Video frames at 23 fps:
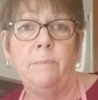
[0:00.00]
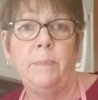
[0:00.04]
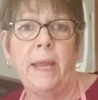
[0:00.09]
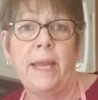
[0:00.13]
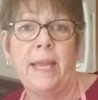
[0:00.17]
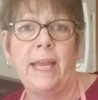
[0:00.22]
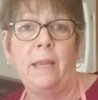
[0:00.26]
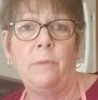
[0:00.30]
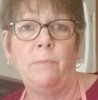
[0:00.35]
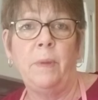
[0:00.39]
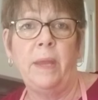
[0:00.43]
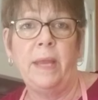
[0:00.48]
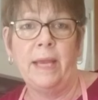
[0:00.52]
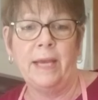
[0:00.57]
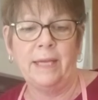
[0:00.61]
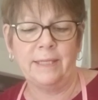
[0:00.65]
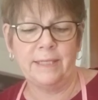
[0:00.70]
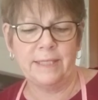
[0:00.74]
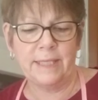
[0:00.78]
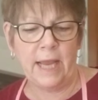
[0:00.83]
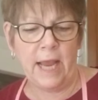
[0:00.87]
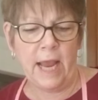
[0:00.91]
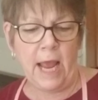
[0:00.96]
baking
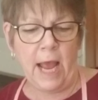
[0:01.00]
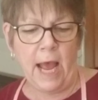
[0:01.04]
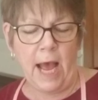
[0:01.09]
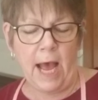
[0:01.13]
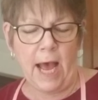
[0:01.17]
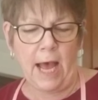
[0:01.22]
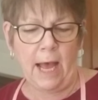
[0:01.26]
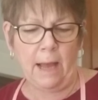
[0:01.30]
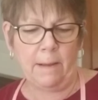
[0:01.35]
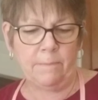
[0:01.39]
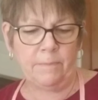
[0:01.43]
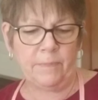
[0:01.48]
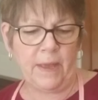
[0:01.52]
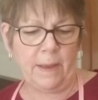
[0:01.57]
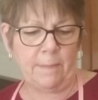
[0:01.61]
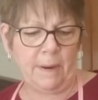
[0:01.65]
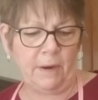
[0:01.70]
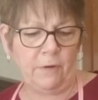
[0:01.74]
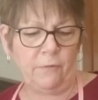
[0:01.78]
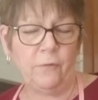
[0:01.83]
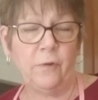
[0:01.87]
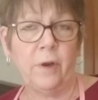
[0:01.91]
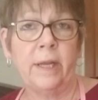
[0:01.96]
pans, that
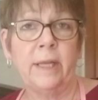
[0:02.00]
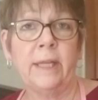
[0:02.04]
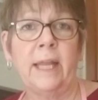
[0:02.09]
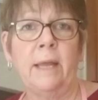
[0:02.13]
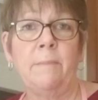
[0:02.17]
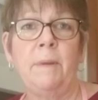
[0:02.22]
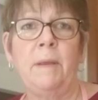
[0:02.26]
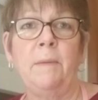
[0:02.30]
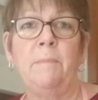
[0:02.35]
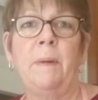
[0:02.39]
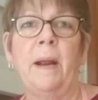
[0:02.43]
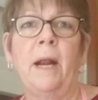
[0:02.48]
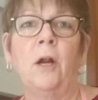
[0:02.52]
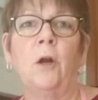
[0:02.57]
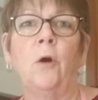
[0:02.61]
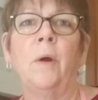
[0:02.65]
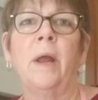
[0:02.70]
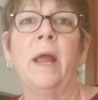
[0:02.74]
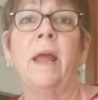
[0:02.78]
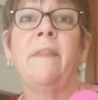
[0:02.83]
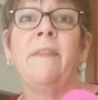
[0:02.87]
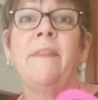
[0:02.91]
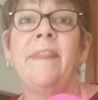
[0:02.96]
my friend let me
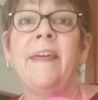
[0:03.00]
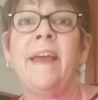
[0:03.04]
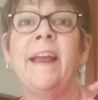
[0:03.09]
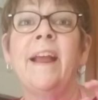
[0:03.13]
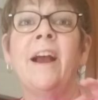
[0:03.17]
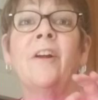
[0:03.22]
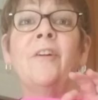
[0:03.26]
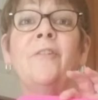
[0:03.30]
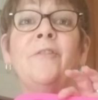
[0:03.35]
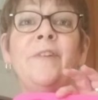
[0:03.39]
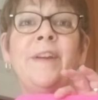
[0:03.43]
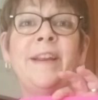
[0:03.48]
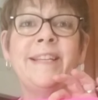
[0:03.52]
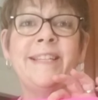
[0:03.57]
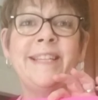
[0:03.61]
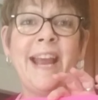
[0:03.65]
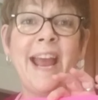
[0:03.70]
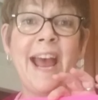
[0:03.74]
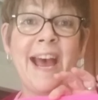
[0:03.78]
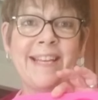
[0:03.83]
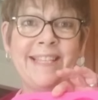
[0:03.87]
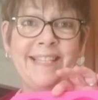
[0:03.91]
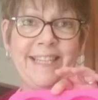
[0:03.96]
borrow, and they are
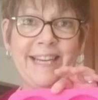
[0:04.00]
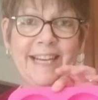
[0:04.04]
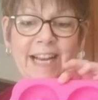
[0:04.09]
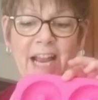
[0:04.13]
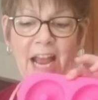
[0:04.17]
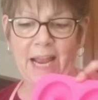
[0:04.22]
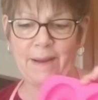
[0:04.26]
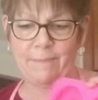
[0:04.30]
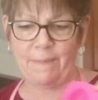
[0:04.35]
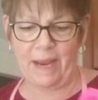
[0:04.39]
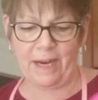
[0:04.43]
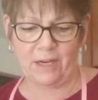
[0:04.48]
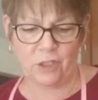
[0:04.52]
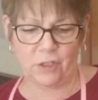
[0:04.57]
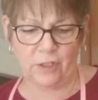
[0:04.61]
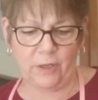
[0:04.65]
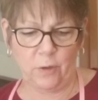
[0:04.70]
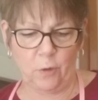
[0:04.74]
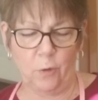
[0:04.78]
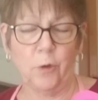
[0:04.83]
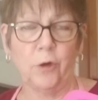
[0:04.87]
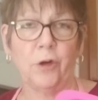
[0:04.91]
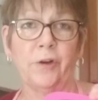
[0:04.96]
fantastic. I'm
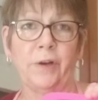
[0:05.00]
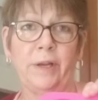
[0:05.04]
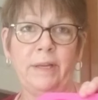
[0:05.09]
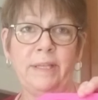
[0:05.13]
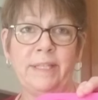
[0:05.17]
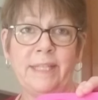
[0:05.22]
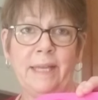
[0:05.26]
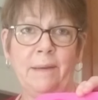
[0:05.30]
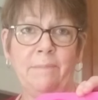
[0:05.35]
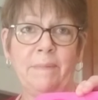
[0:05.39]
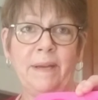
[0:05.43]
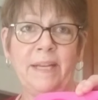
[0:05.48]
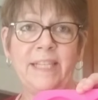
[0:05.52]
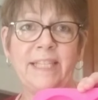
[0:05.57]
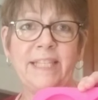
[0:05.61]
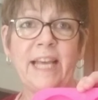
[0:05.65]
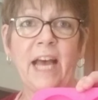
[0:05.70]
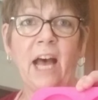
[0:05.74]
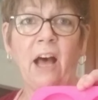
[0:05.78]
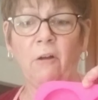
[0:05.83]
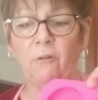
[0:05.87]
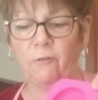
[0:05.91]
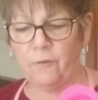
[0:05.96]
actually ordering some
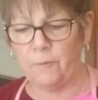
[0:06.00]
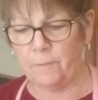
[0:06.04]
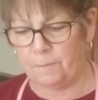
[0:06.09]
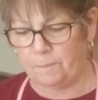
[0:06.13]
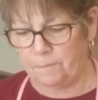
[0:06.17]
myself.